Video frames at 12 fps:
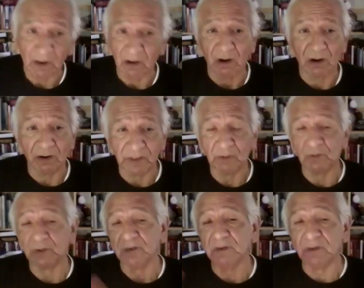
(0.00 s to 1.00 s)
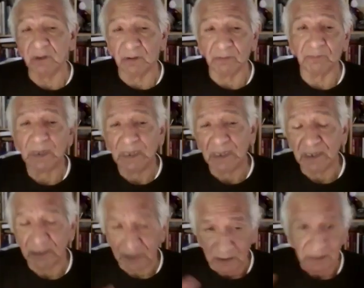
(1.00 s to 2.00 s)
or they would,
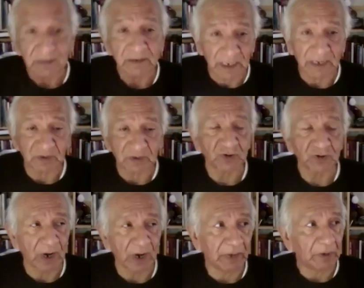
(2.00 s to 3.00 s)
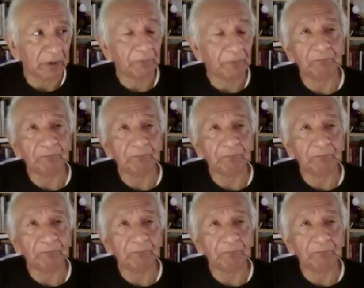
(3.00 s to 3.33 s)
name a tribe.